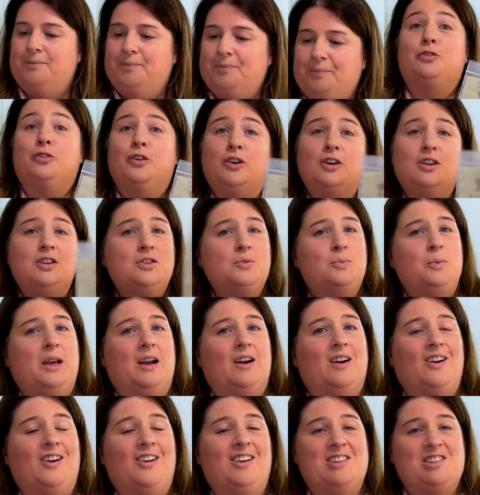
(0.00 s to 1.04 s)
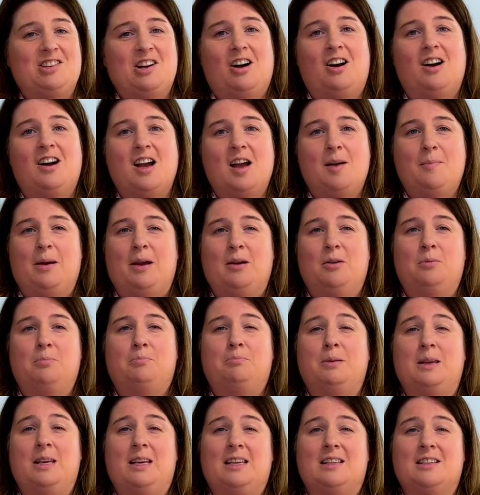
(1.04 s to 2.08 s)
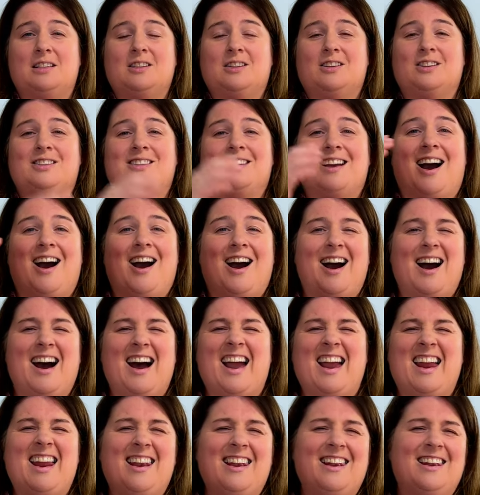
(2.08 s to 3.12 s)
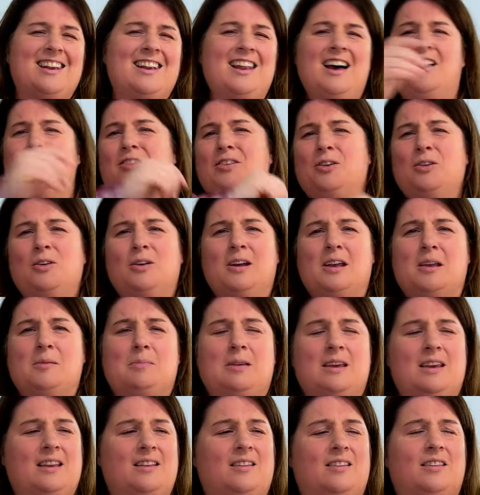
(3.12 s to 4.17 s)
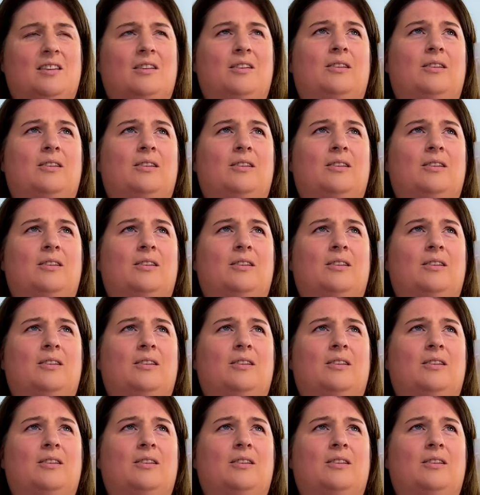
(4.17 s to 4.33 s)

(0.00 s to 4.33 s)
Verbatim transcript: First, we are going to talk about beans because I love growing beans.